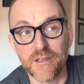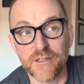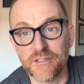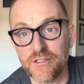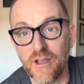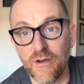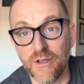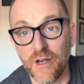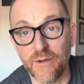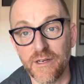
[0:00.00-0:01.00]
So,
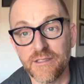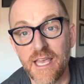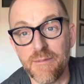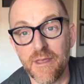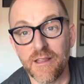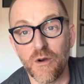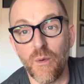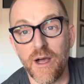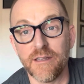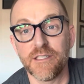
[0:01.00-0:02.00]
it'll take me a little
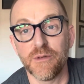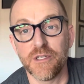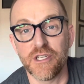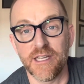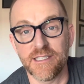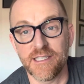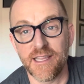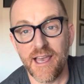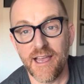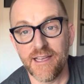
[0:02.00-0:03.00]
while to adjust
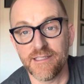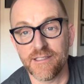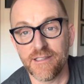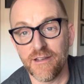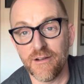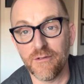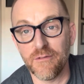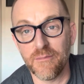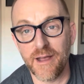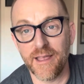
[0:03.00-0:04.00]
to that.
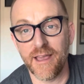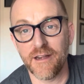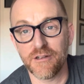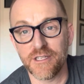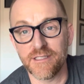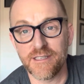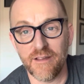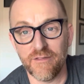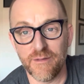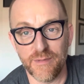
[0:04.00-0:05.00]
So, my energy's
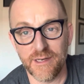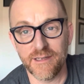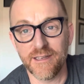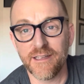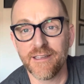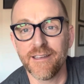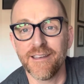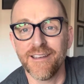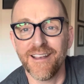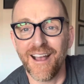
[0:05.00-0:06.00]
definitely been
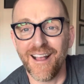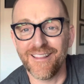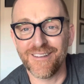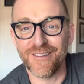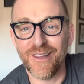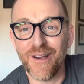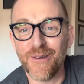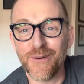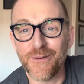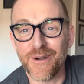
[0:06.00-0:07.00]
a little
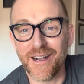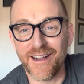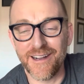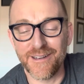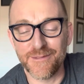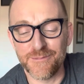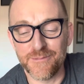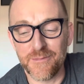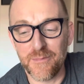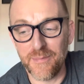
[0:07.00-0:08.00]

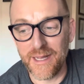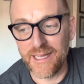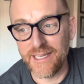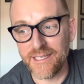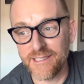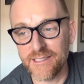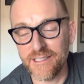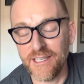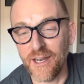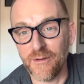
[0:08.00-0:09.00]
low. But,
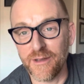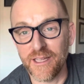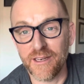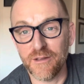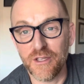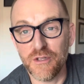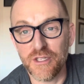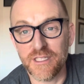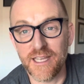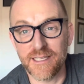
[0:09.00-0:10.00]
it
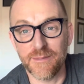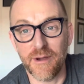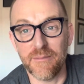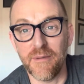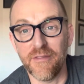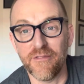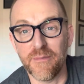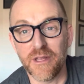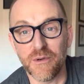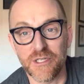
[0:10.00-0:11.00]
usually takes about a month for
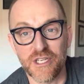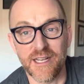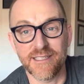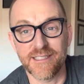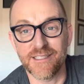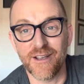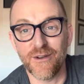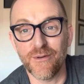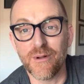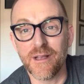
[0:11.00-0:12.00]
me to adjust.
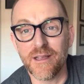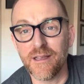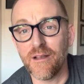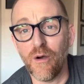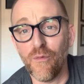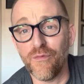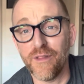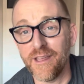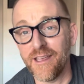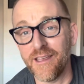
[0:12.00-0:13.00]
So,
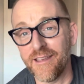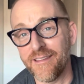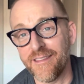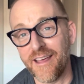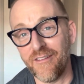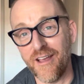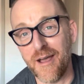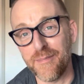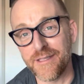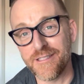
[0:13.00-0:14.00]
hopefully that'll
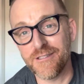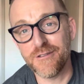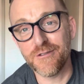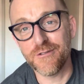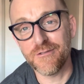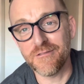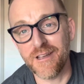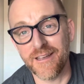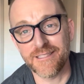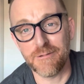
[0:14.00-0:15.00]
happen soon,
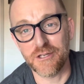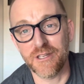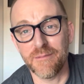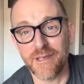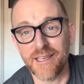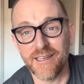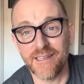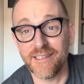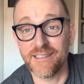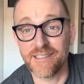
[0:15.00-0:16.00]
especially
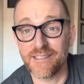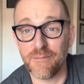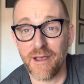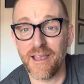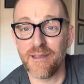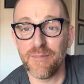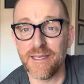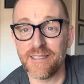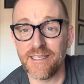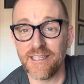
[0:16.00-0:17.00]
because my
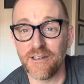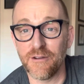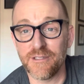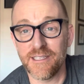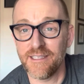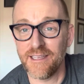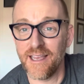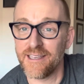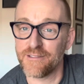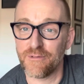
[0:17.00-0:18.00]
PT and OT
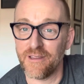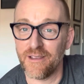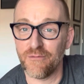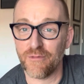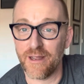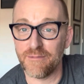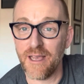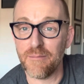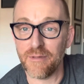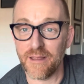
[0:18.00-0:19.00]
has really ramped
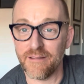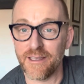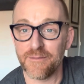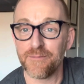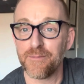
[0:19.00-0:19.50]
up lately.